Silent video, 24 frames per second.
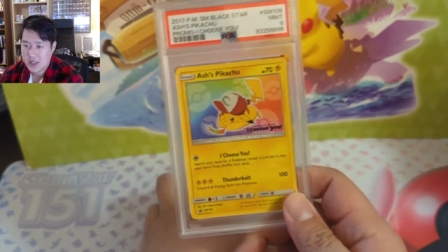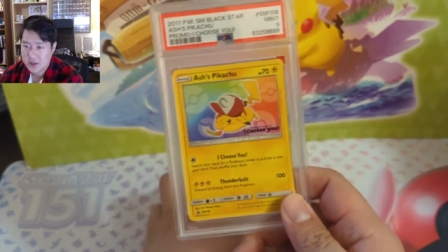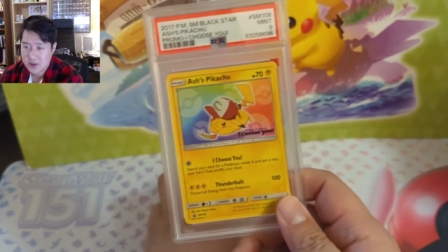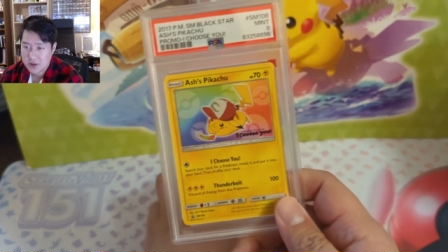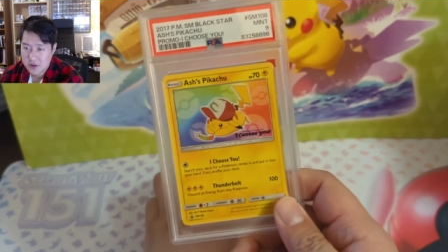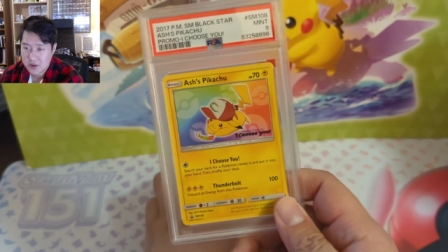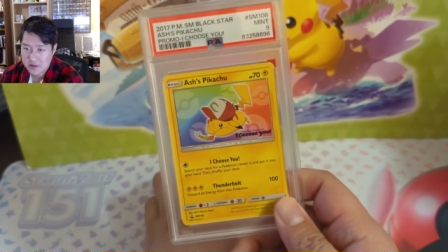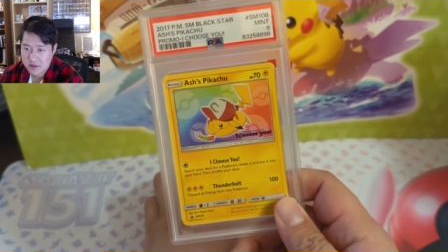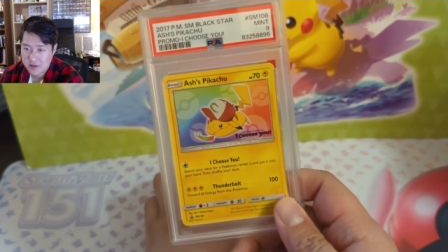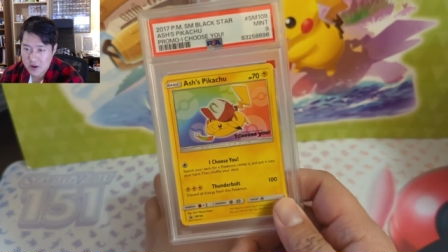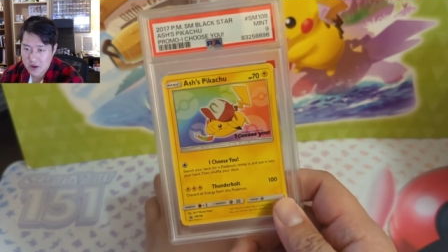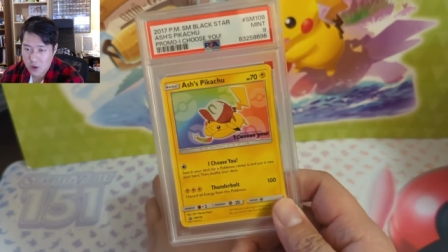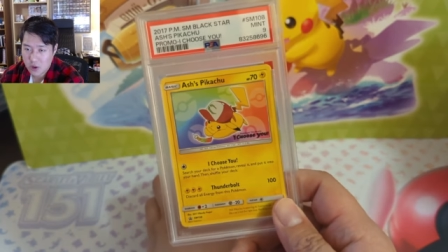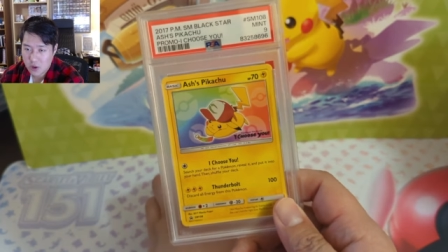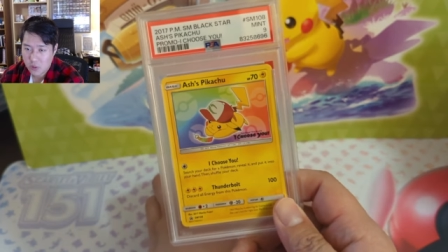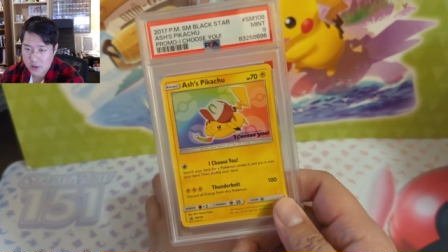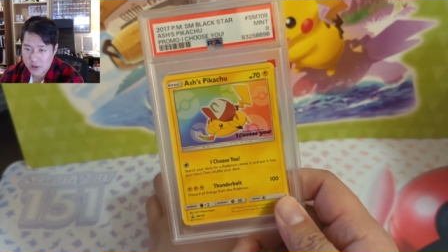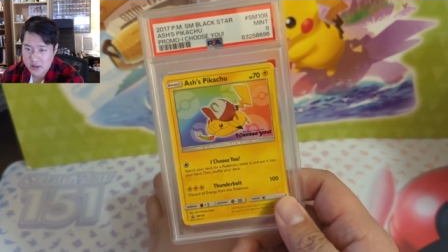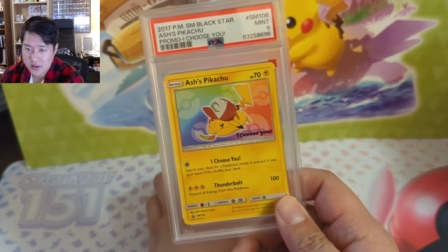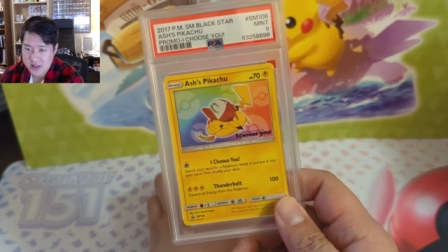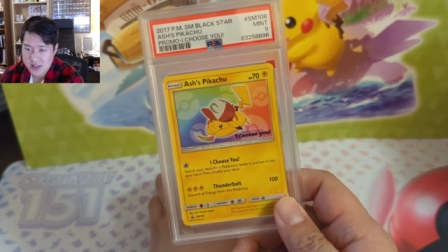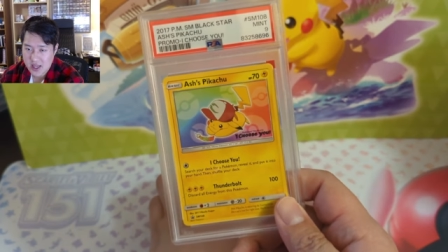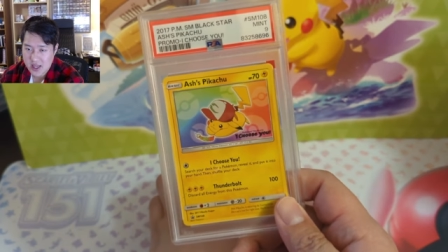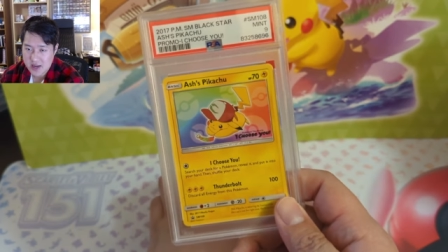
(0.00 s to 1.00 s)
don't even know what
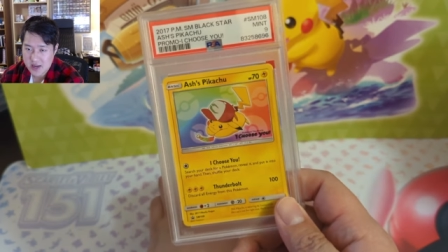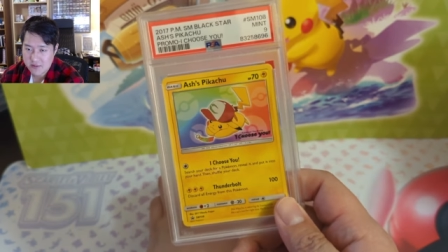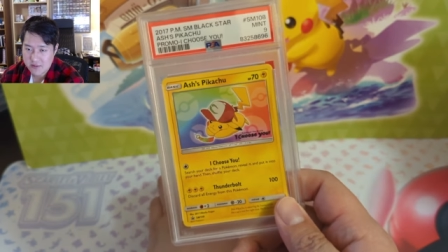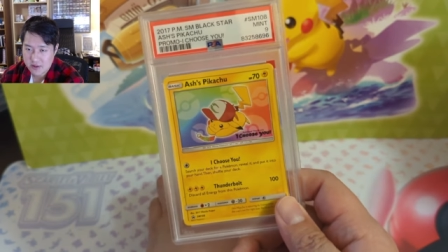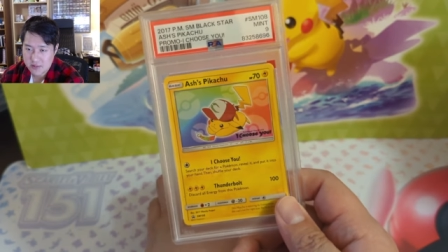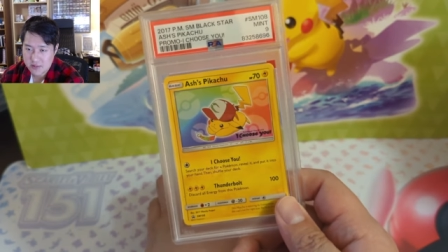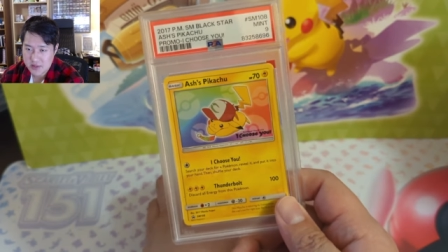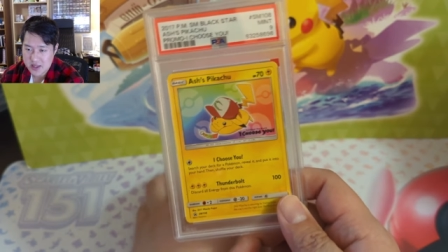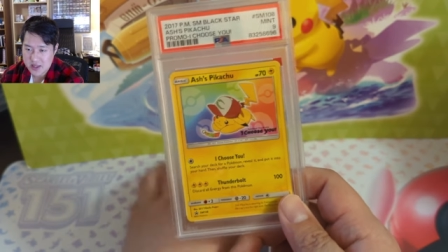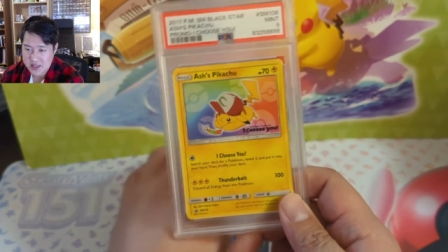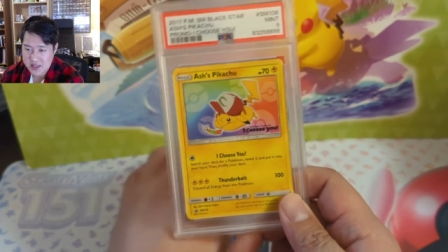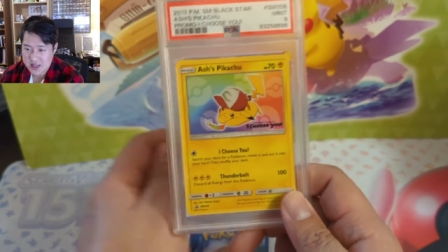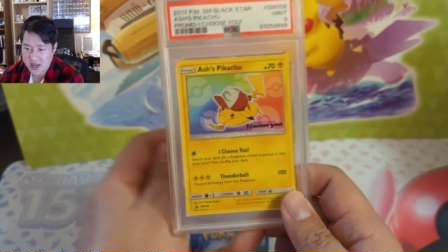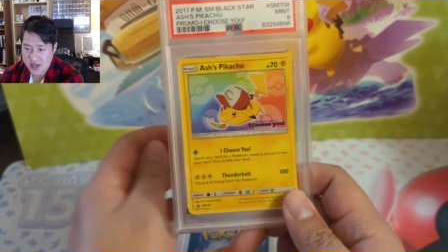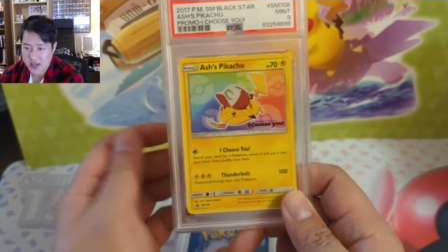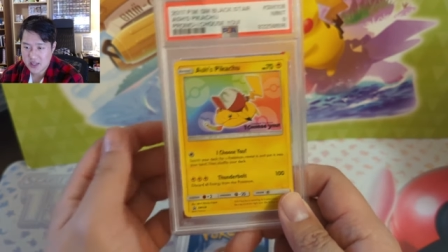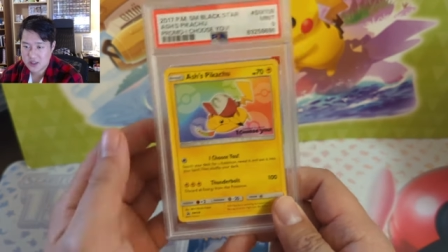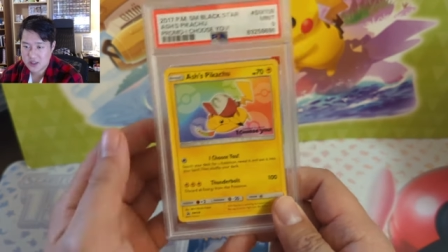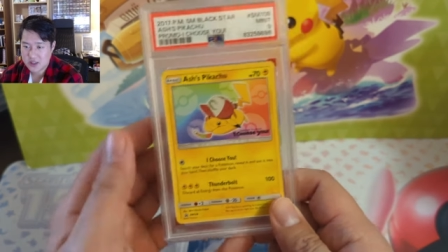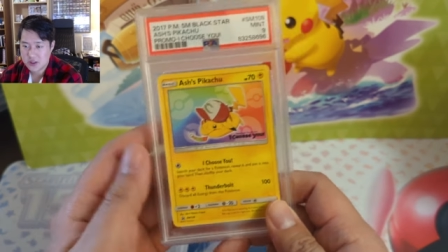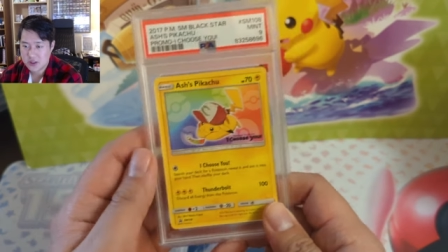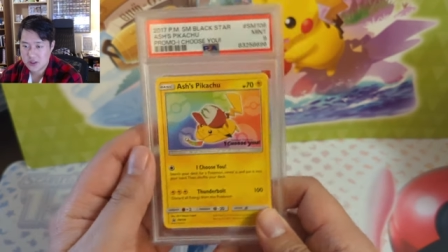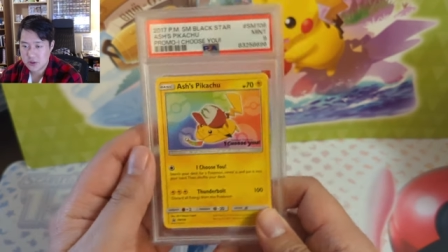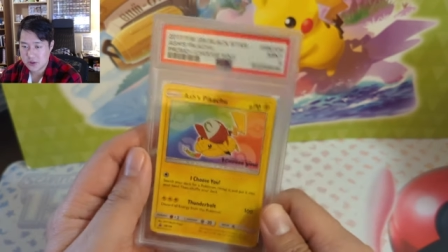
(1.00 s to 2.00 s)
this came from, these I
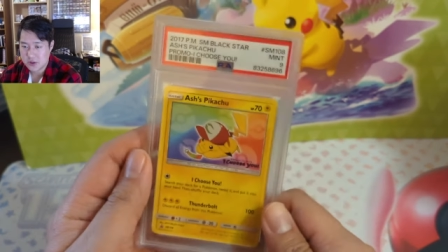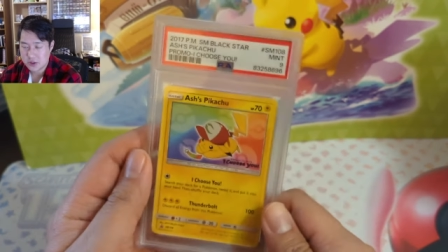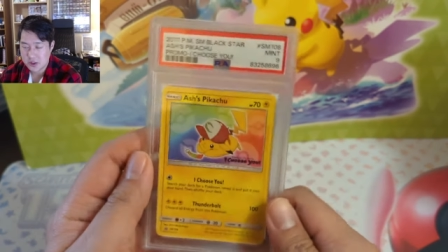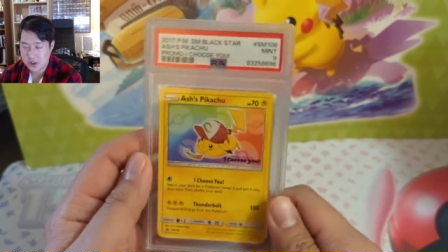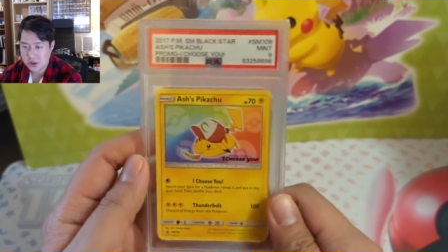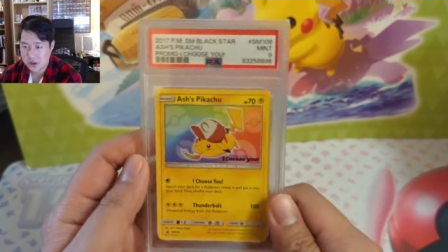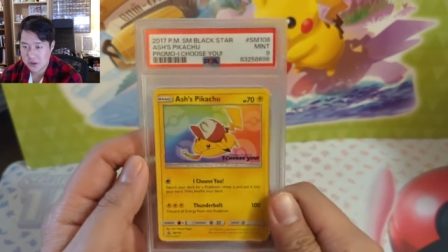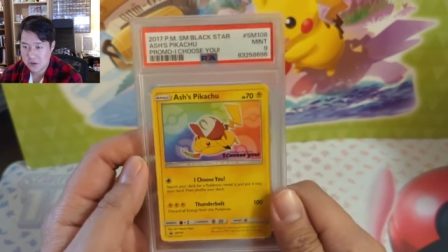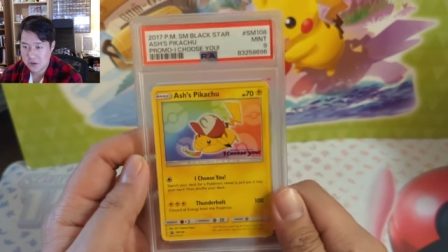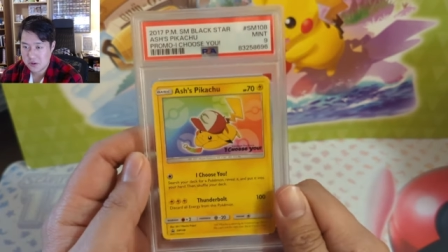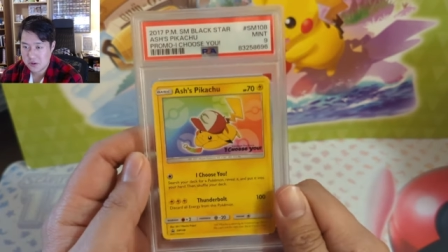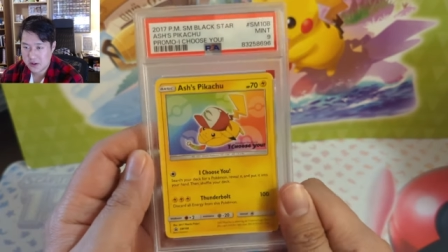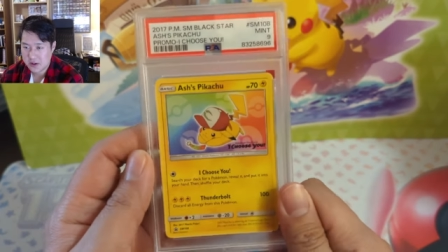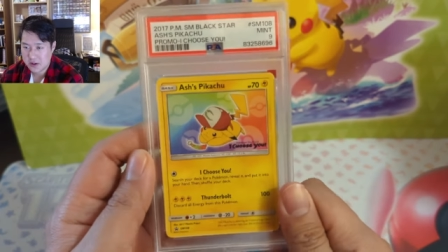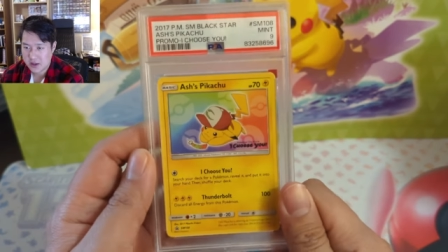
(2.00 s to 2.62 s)
Choose You.